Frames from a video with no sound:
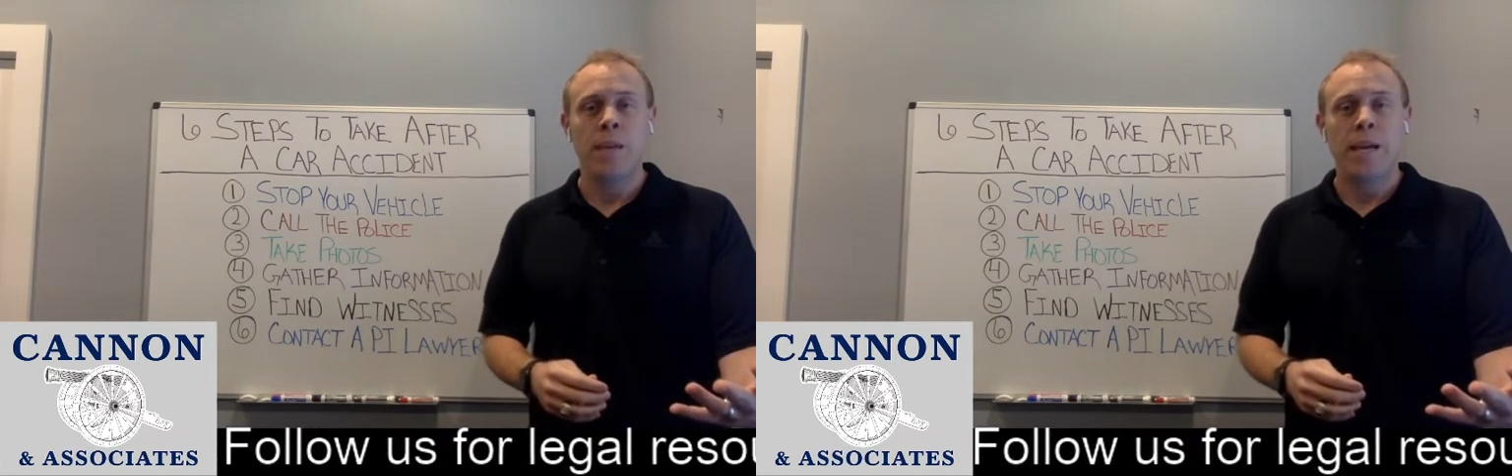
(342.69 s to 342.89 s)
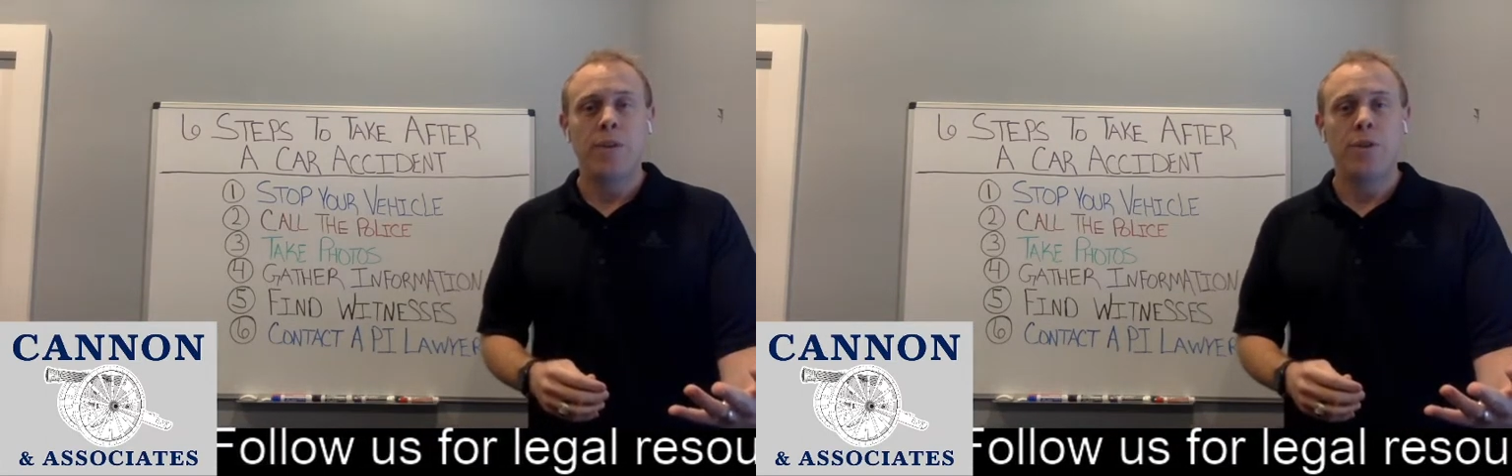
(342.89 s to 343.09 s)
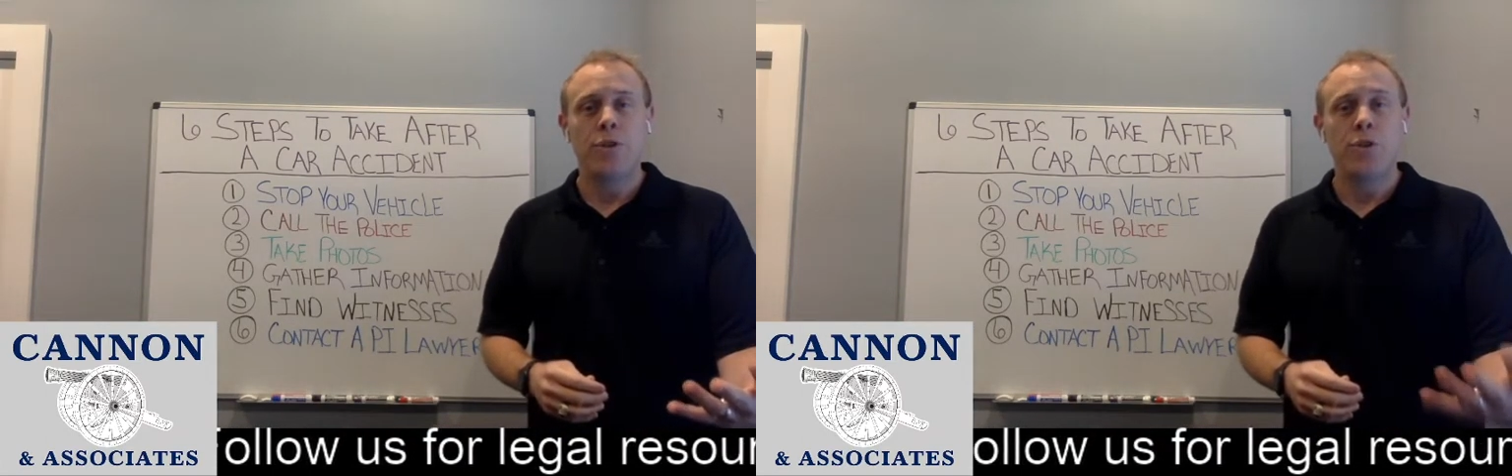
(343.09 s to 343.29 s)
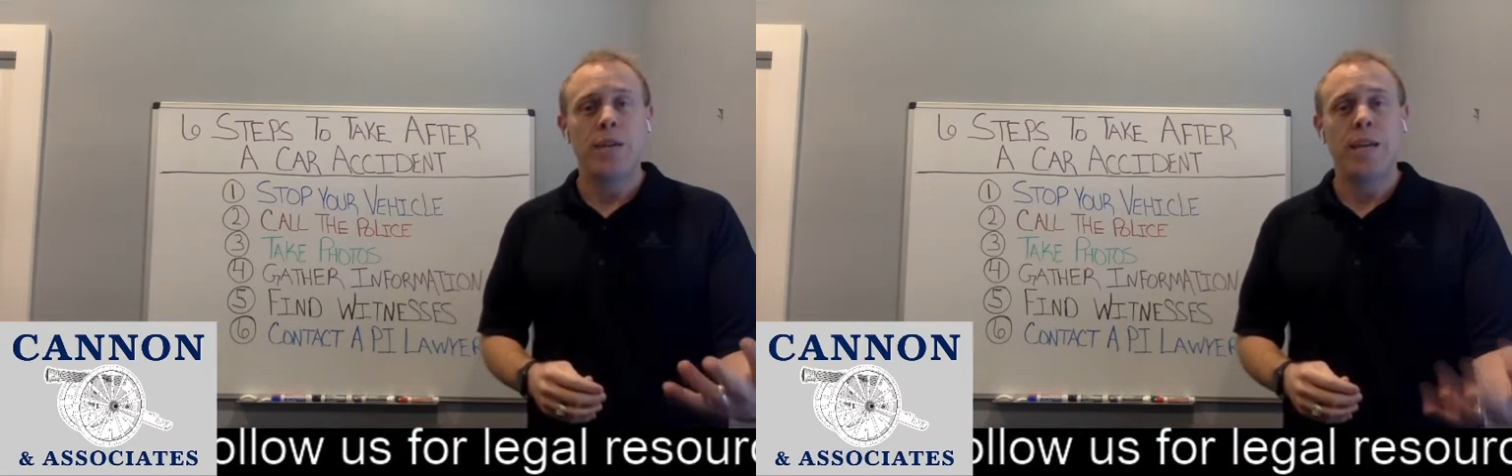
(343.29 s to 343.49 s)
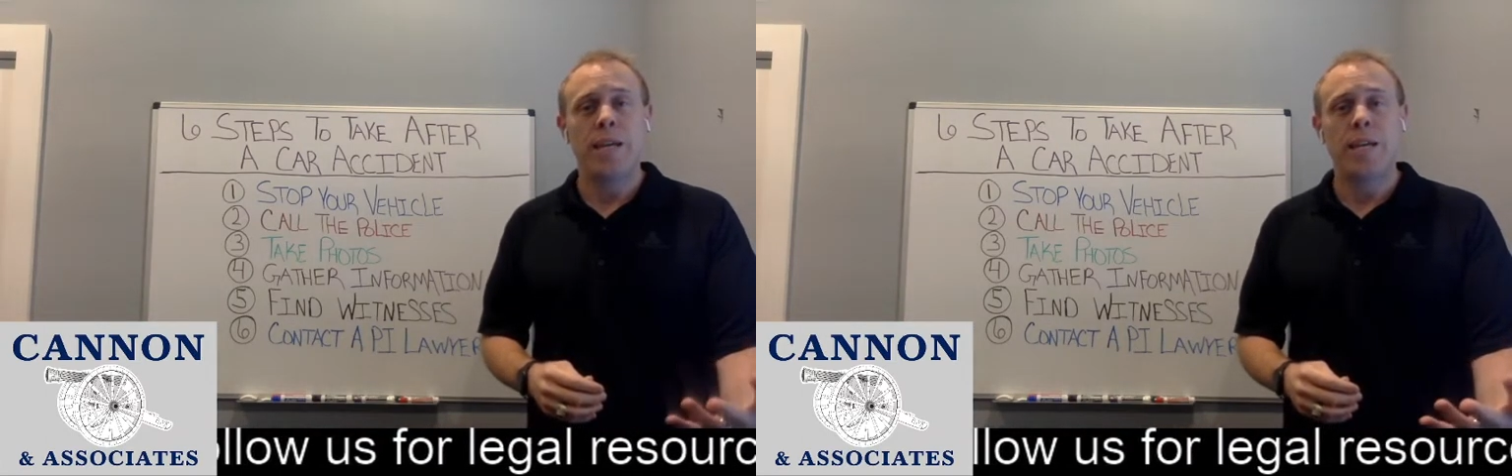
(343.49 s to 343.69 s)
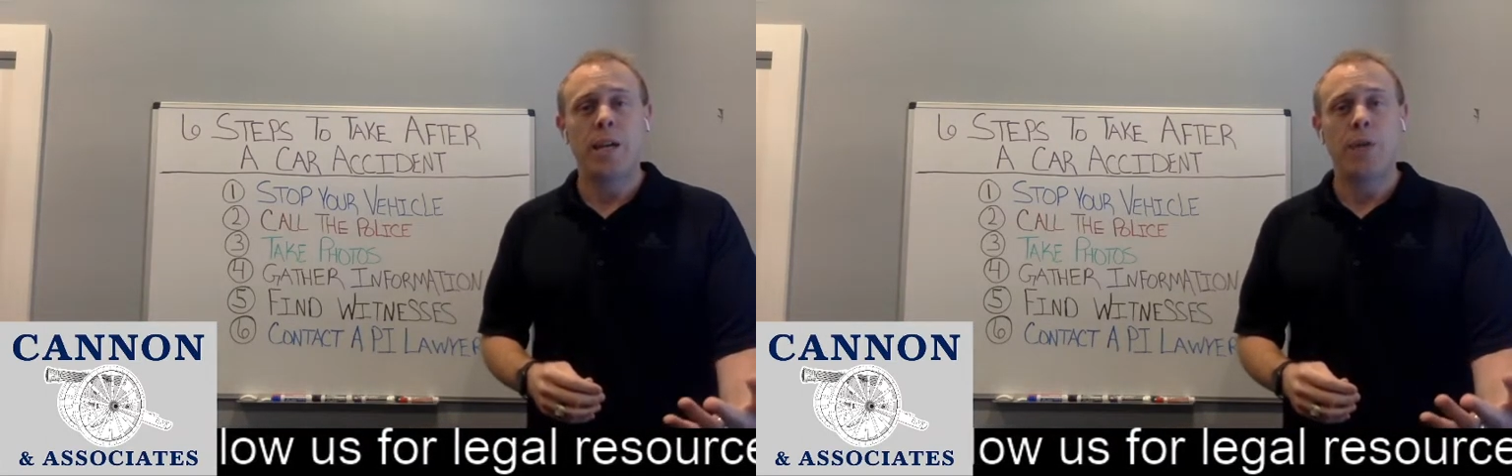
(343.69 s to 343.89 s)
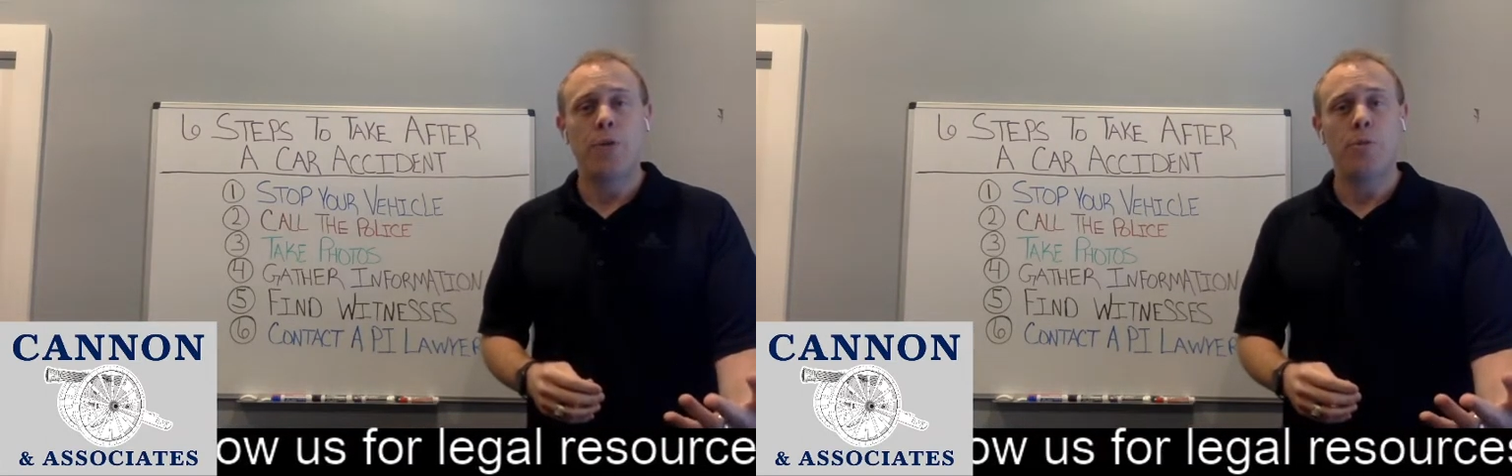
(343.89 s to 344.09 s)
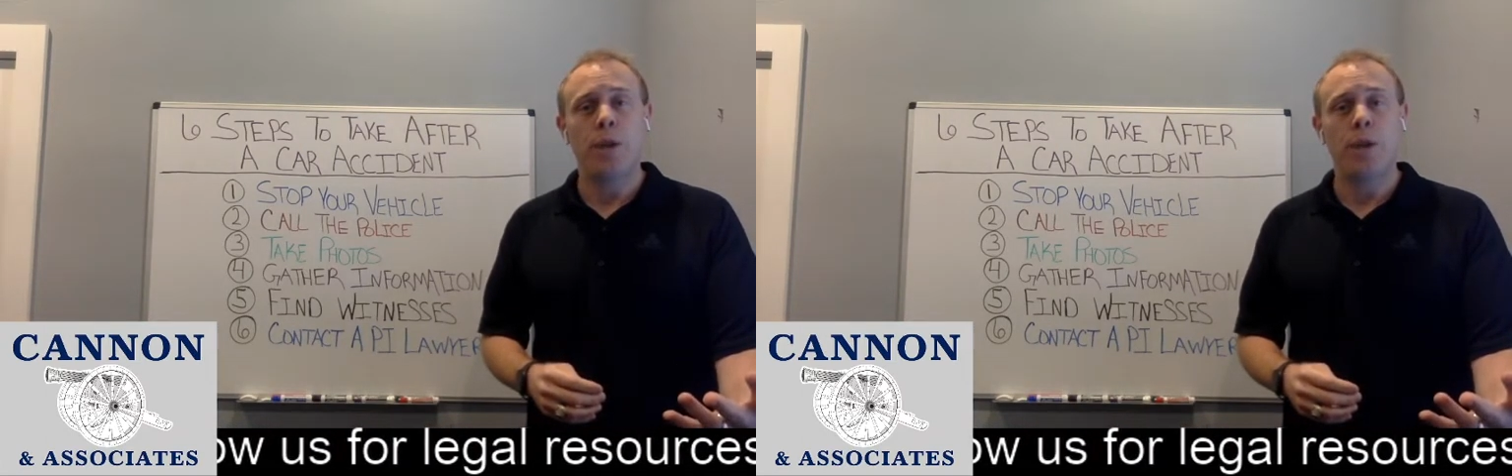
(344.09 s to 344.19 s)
and that you're taking care of your